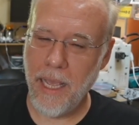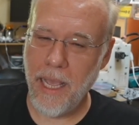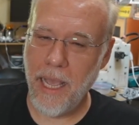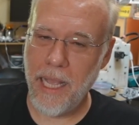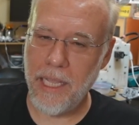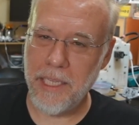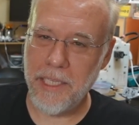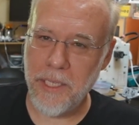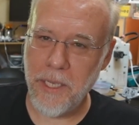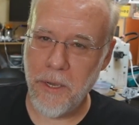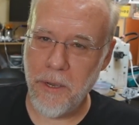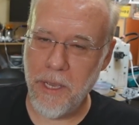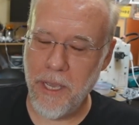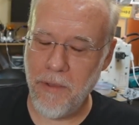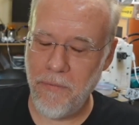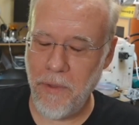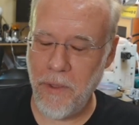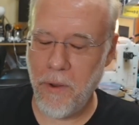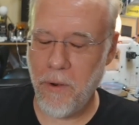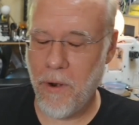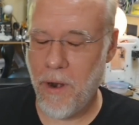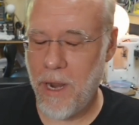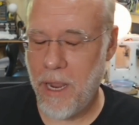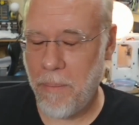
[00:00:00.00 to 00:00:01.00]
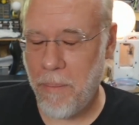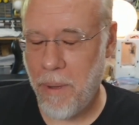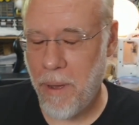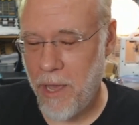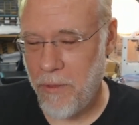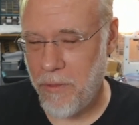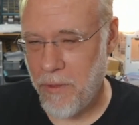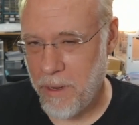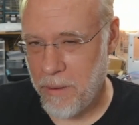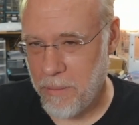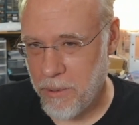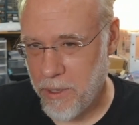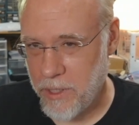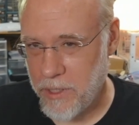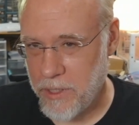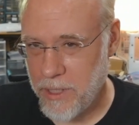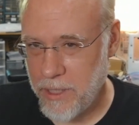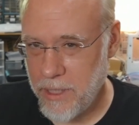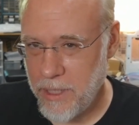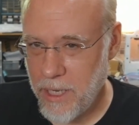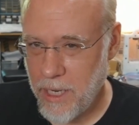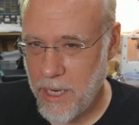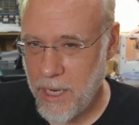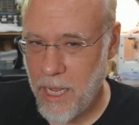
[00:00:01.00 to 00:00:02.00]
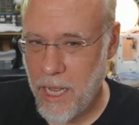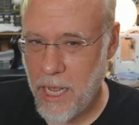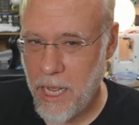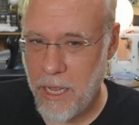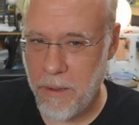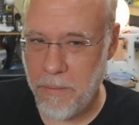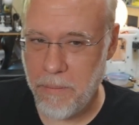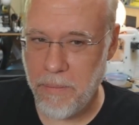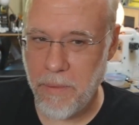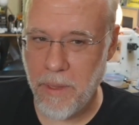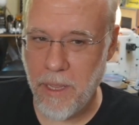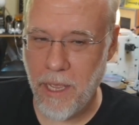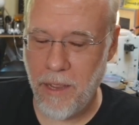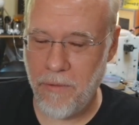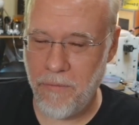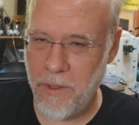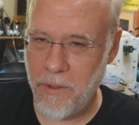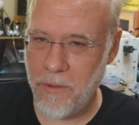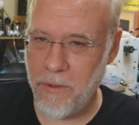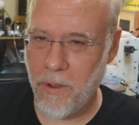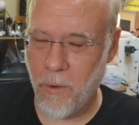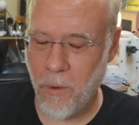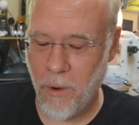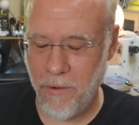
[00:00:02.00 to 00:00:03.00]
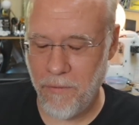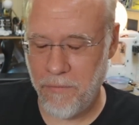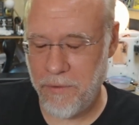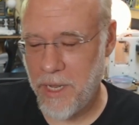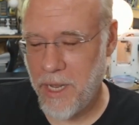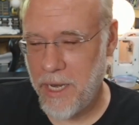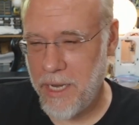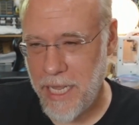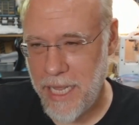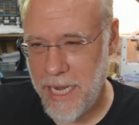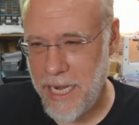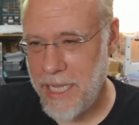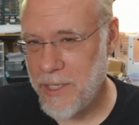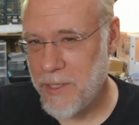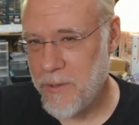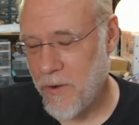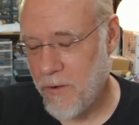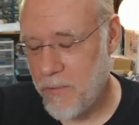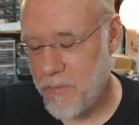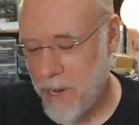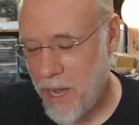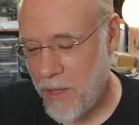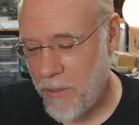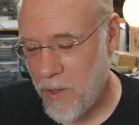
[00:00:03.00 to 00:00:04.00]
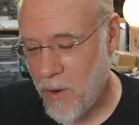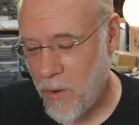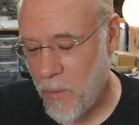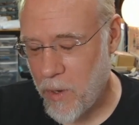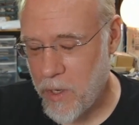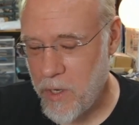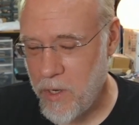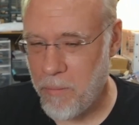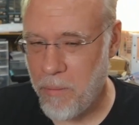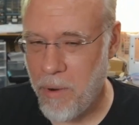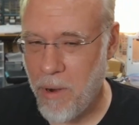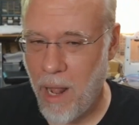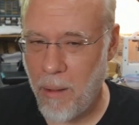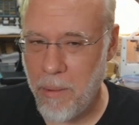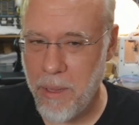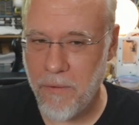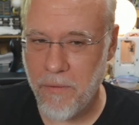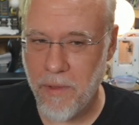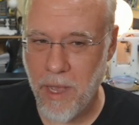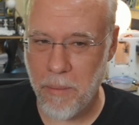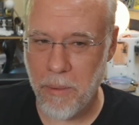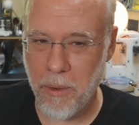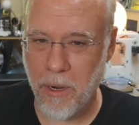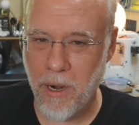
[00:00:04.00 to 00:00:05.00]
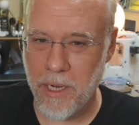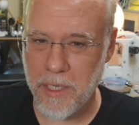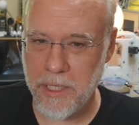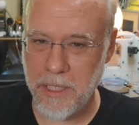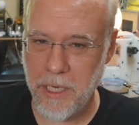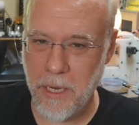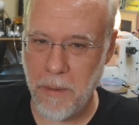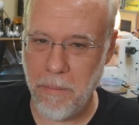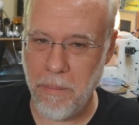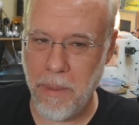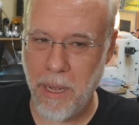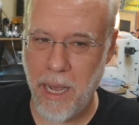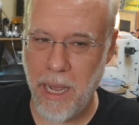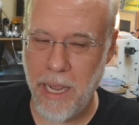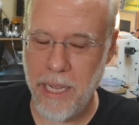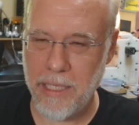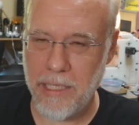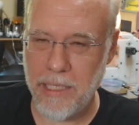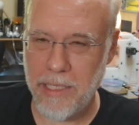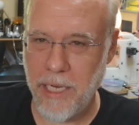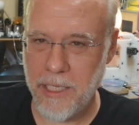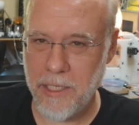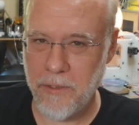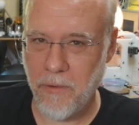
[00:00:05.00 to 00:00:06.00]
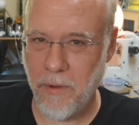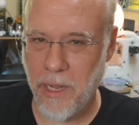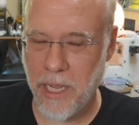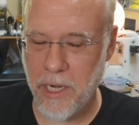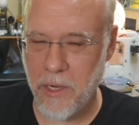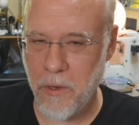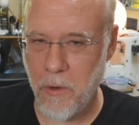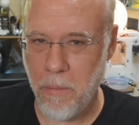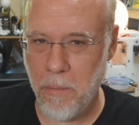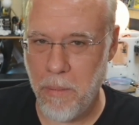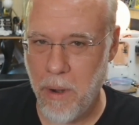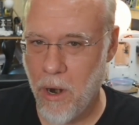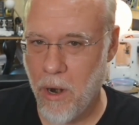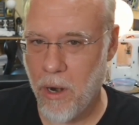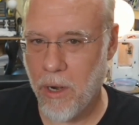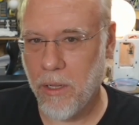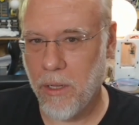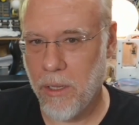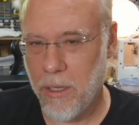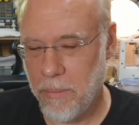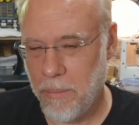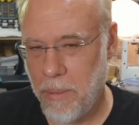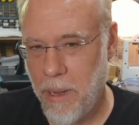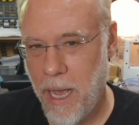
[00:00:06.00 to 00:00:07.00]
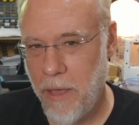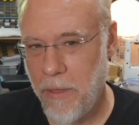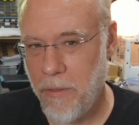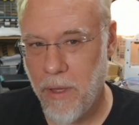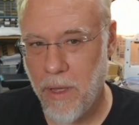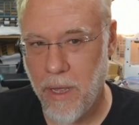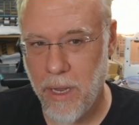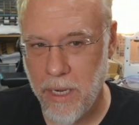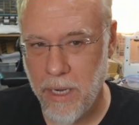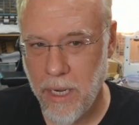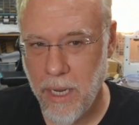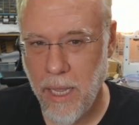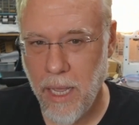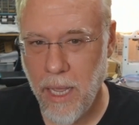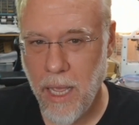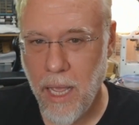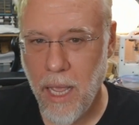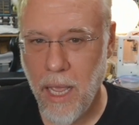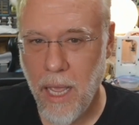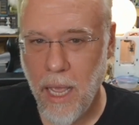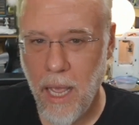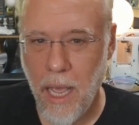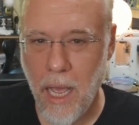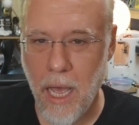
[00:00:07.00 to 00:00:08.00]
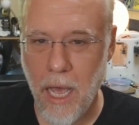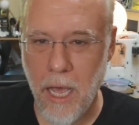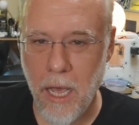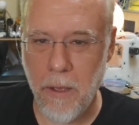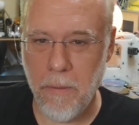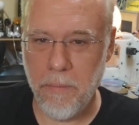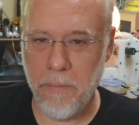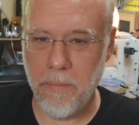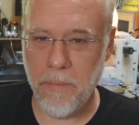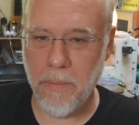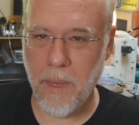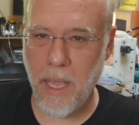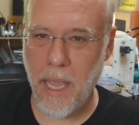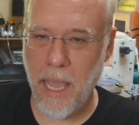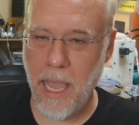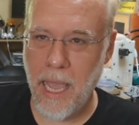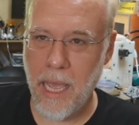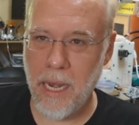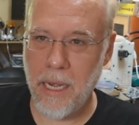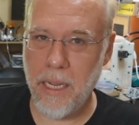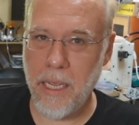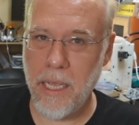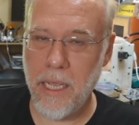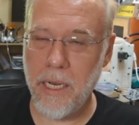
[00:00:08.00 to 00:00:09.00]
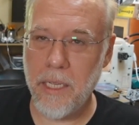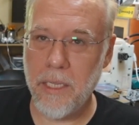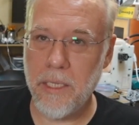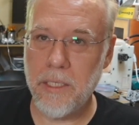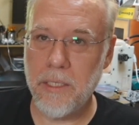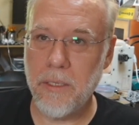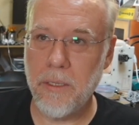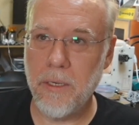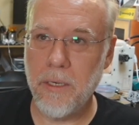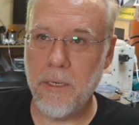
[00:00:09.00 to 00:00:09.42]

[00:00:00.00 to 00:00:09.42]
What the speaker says: And so if you're a Python person, have done any sort of Python work, you probably have come across a NumPy. It stands for like numerical Python. And it is